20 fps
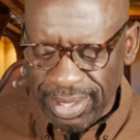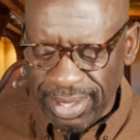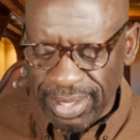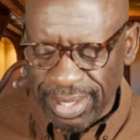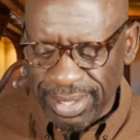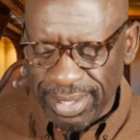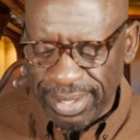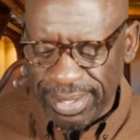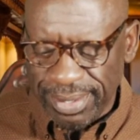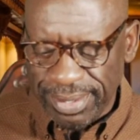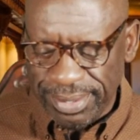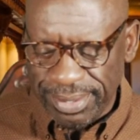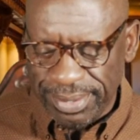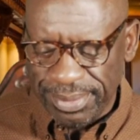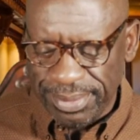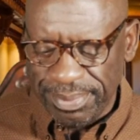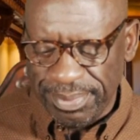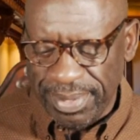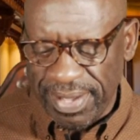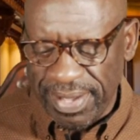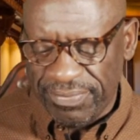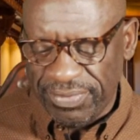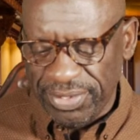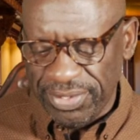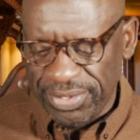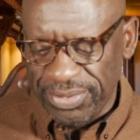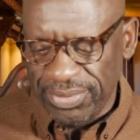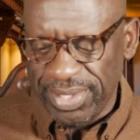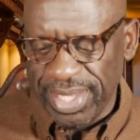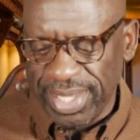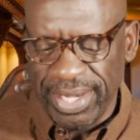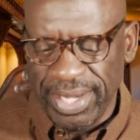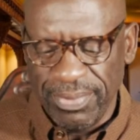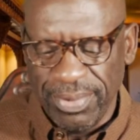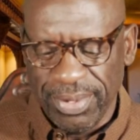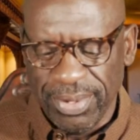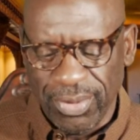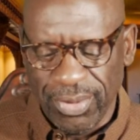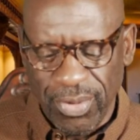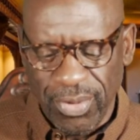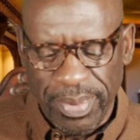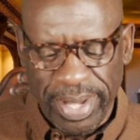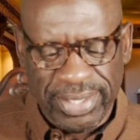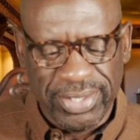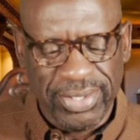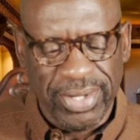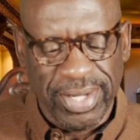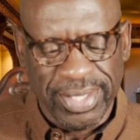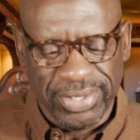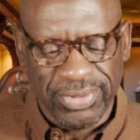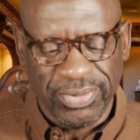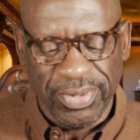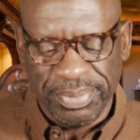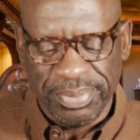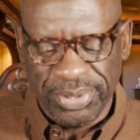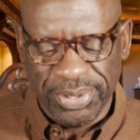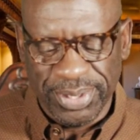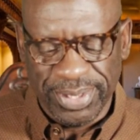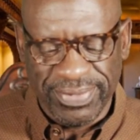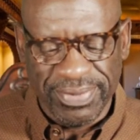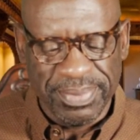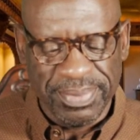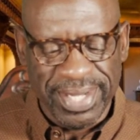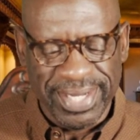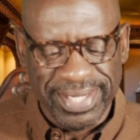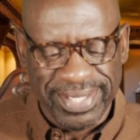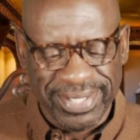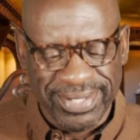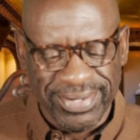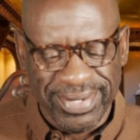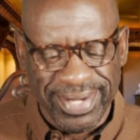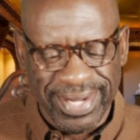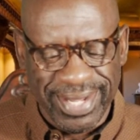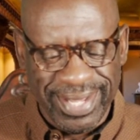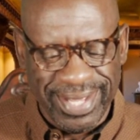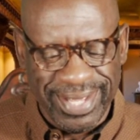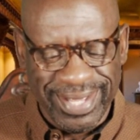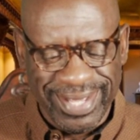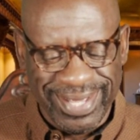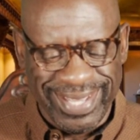him. After you do that, we're going to go back to our scriptures from yesterday.